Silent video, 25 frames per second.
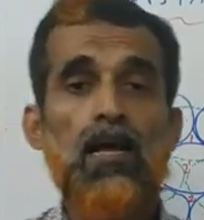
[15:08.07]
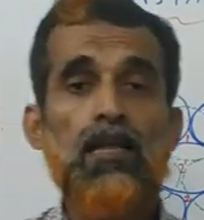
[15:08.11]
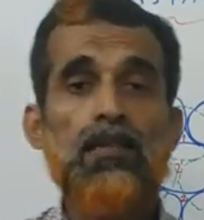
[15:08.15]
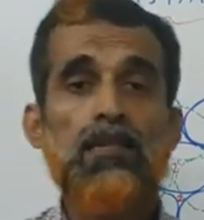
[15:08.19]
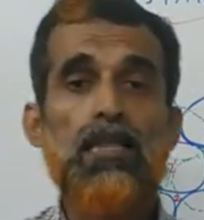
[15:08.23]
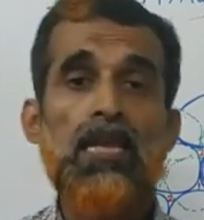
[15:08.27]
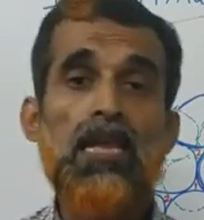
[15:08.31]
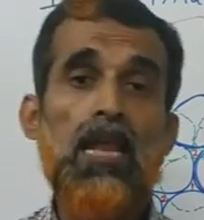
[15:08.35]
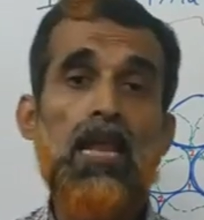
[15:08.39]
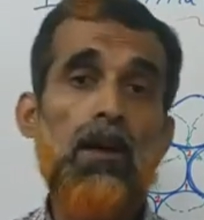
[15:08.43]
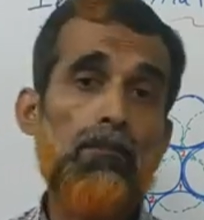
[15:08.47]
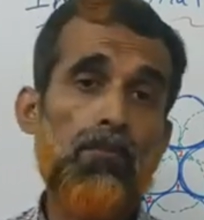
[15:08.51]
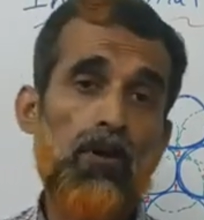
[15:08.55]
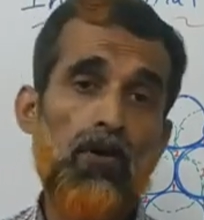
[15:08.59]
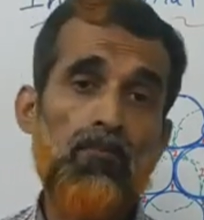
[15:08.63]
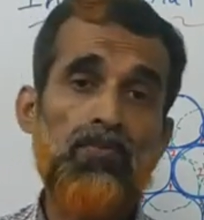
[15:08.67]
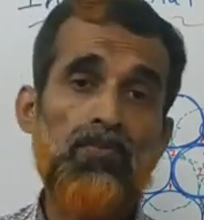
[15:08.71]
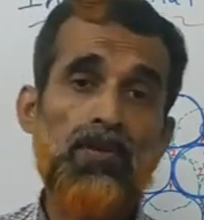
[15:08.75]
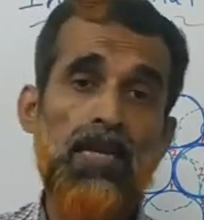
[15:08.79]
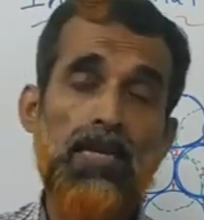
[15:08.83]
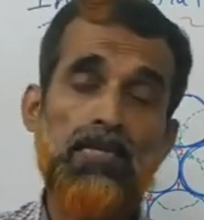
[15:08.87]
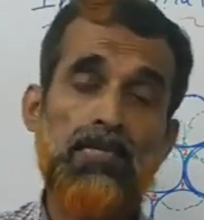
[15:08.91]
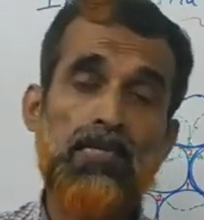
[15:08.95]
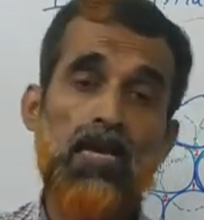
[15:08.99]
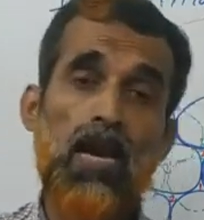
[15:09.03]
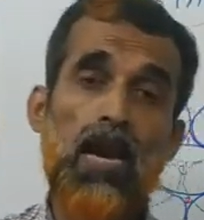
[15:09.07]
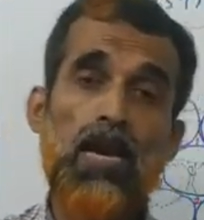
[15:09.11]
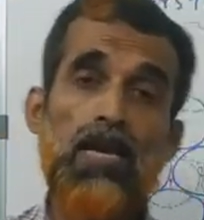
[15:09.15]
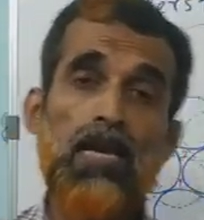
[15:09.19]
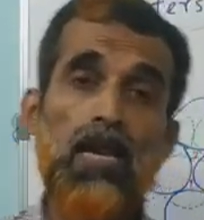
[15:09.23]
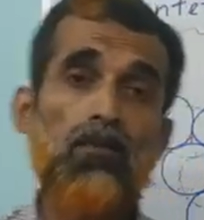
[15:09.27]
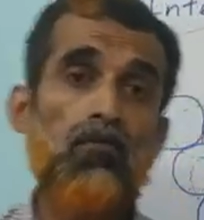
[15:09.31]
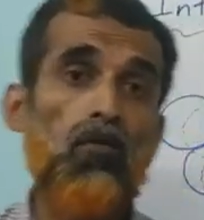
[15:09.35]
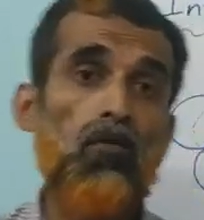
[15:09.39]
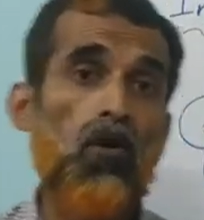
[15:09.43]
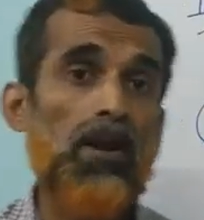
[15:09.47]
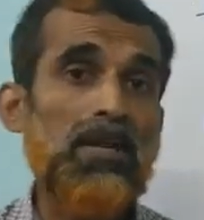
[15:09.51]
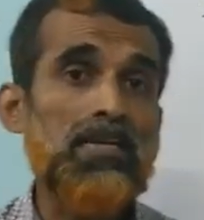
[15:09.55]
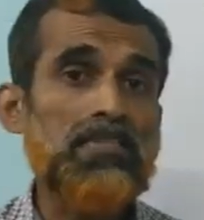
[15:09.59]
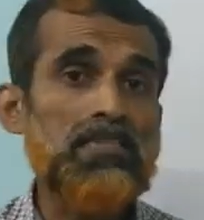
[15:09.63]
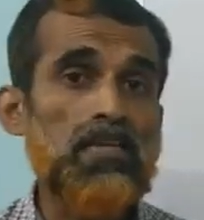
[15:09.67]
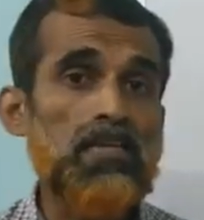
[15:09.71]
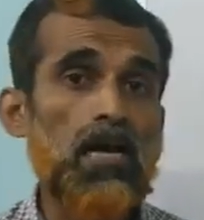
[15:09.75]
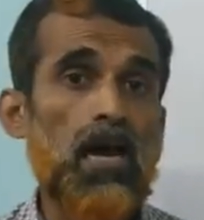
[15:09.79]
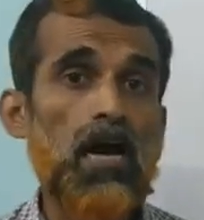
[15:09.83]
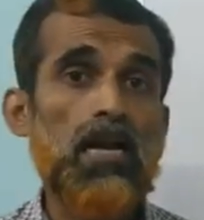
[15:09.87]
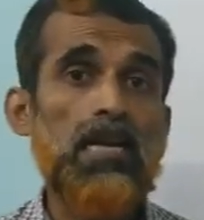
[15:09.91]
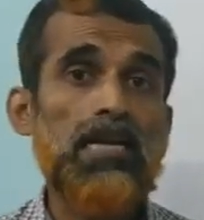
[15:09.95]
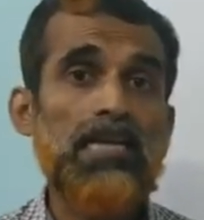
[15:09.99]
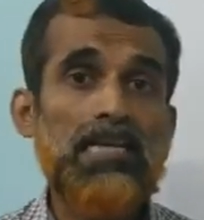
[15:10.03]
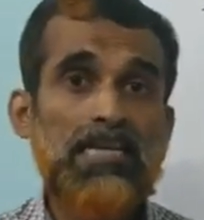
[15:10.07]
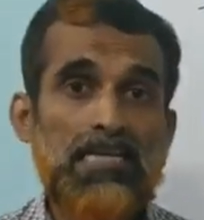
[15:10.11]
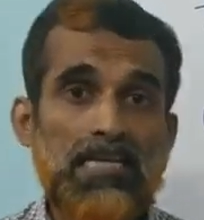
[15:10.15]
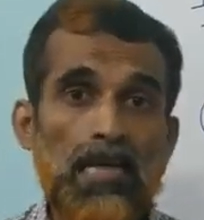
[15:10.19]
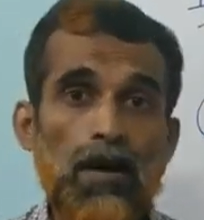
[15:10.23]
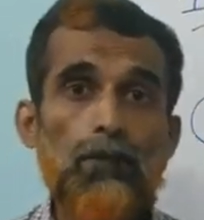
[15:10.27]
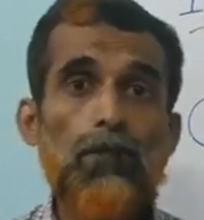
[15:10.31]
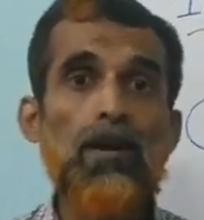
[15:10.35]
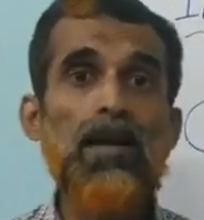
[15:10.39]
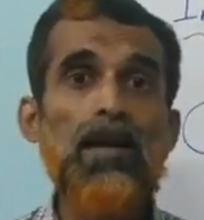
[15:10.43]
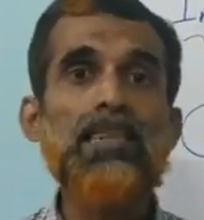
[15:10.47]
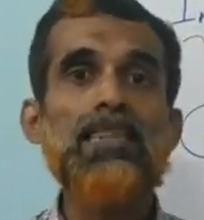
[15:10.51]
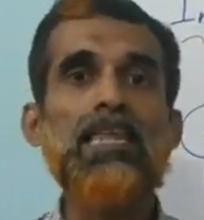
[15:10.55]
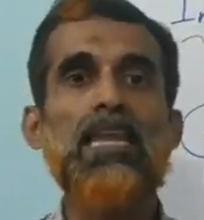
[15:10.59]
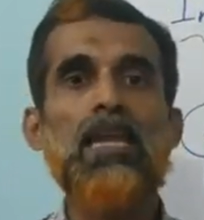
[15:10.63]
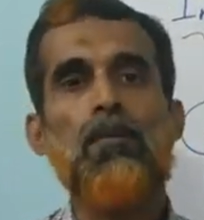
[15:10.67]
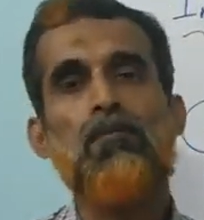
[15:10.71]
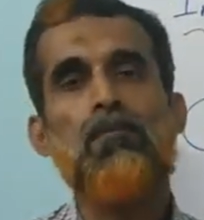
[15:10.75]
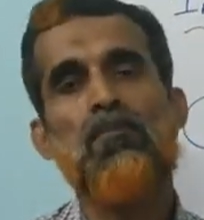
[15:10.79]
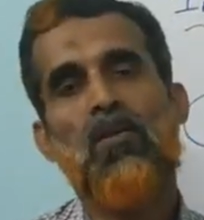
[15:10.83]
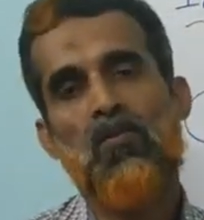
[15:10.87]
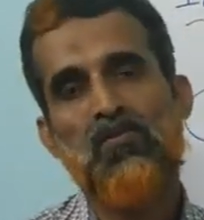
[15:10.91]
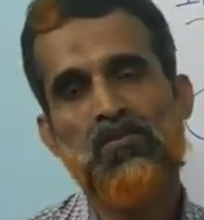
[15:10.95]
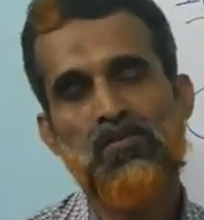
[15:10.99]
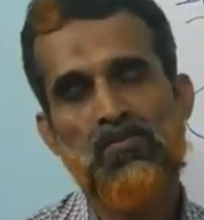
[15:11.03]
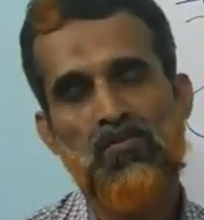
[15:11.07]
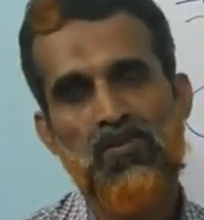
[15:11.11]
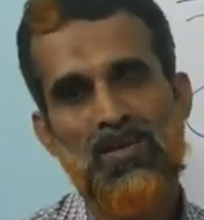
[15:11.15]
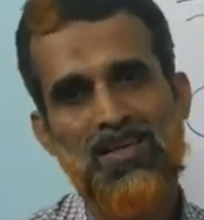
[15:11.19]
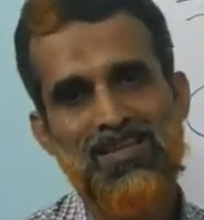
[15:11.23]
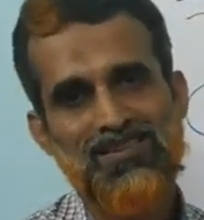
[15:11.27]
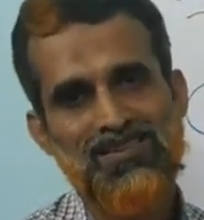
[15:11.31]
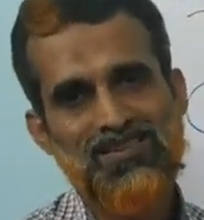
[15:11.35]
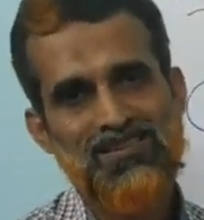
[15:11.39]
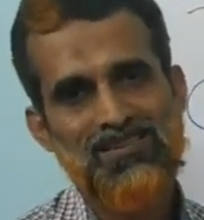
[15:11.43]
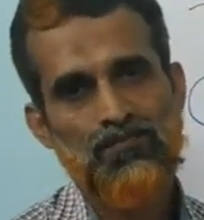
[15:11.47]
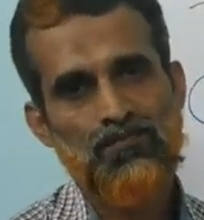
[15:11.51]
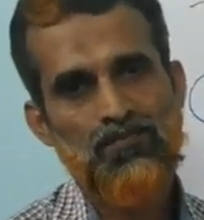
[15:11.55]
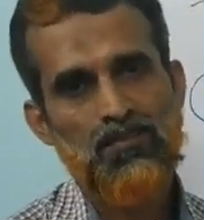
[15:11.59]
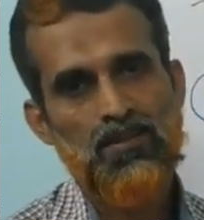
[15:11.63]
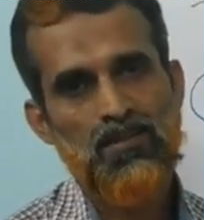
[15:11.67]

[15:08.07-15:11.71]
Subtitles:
the number of tetrahedral voids are double the number of spheres.